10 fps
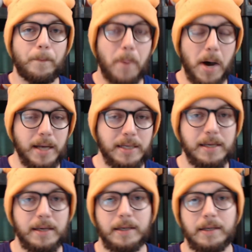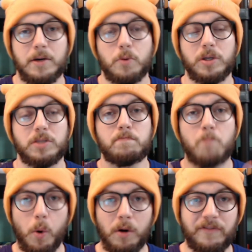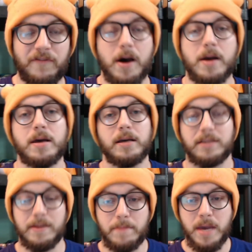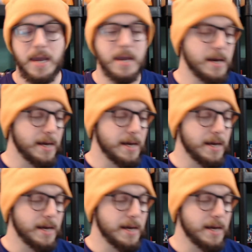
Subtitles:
But what's more fun to me